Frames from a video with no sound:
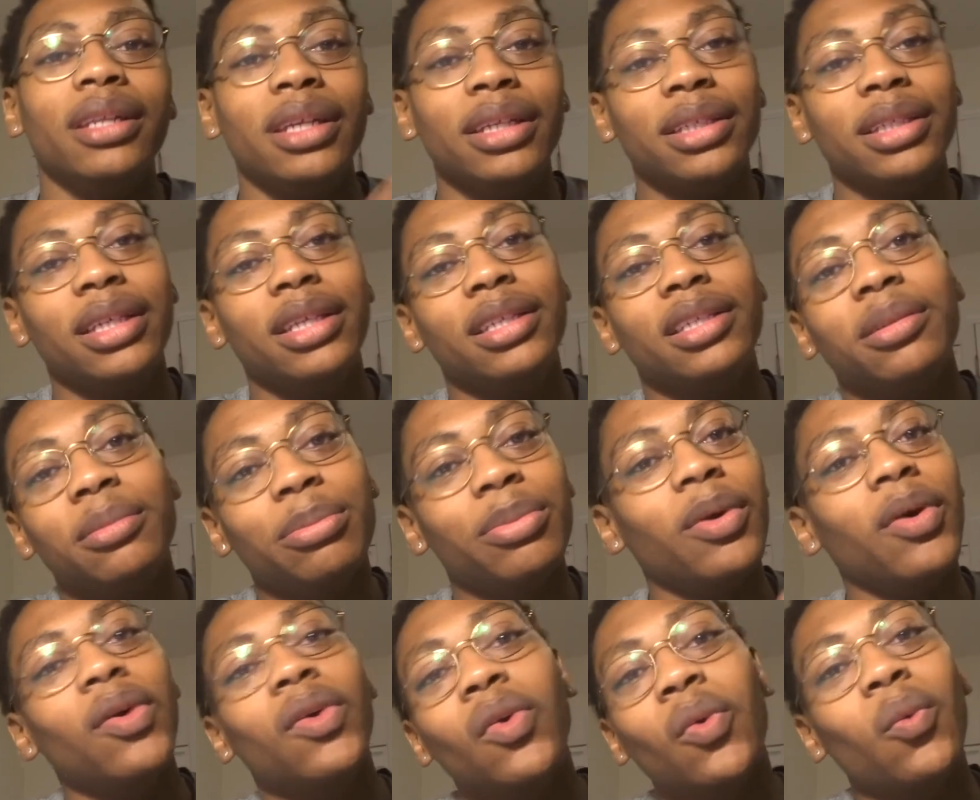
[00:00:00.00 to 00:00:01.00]
Let's get your
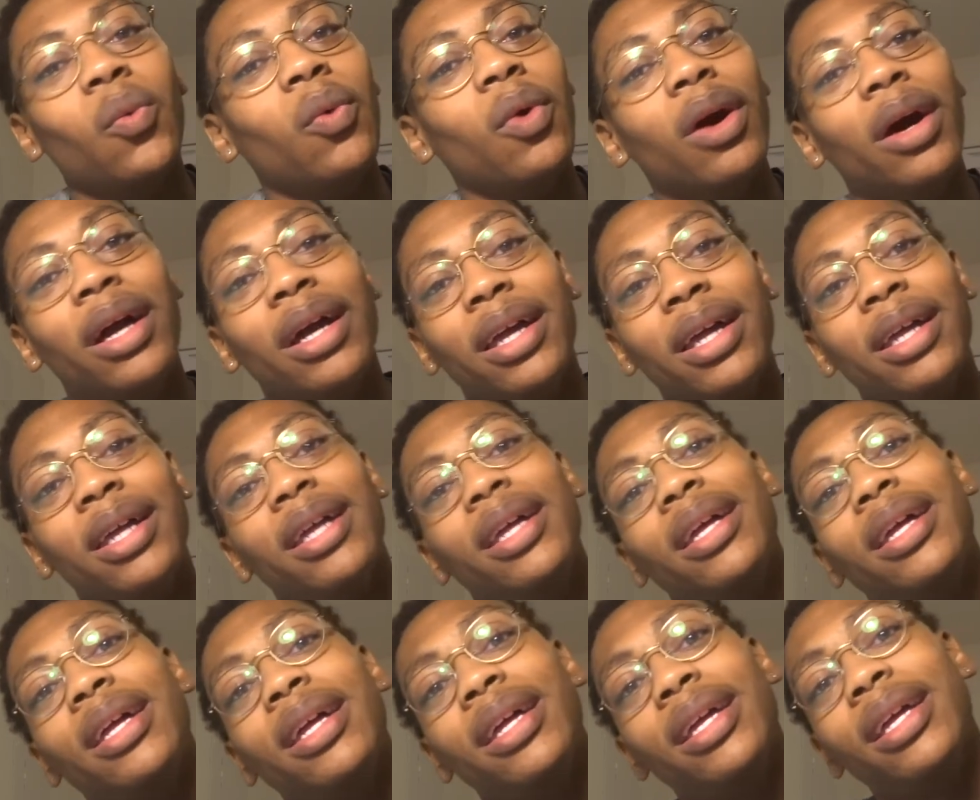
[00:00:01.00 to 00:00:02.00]
boy to
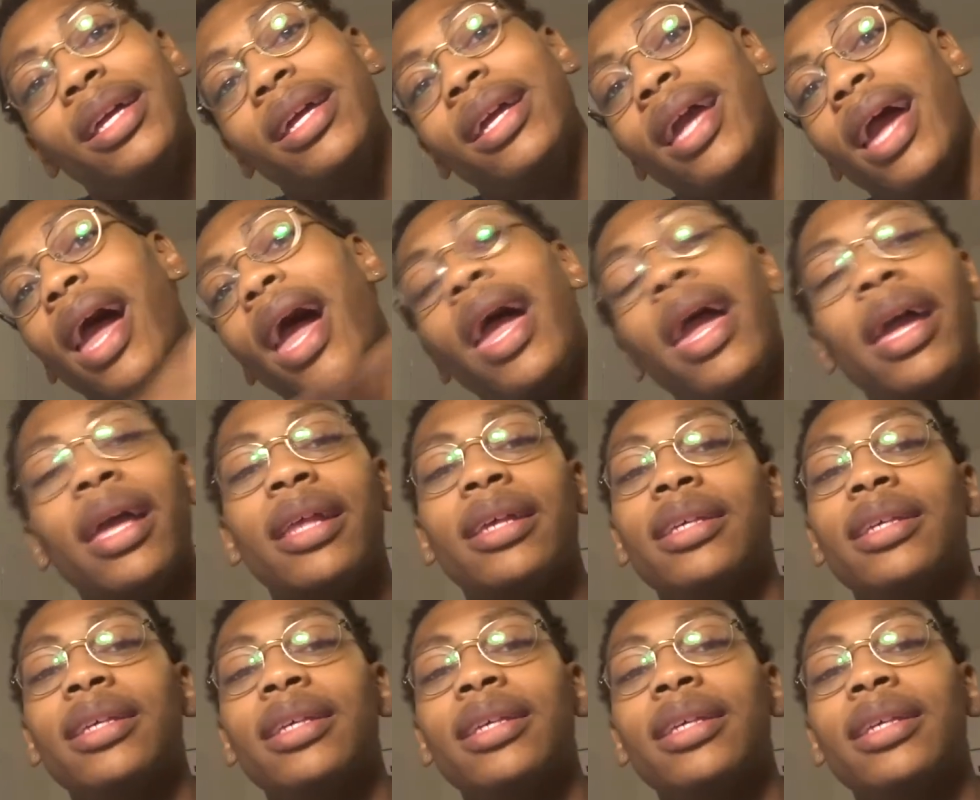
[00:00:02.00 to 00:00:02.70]
1K.